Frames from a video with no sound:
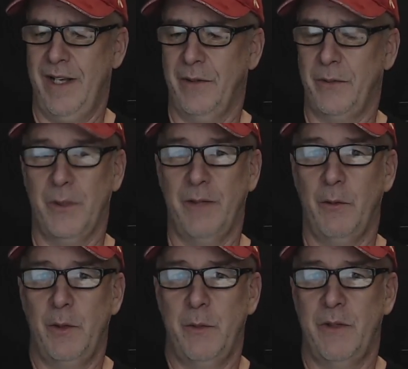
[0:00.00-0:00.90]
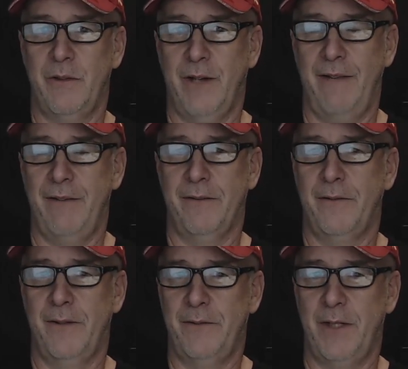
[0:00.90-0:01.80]
He goes, "Well, I've only been driving for
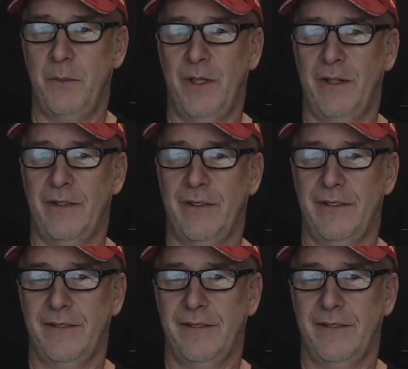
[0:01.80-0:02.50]
15 minutes."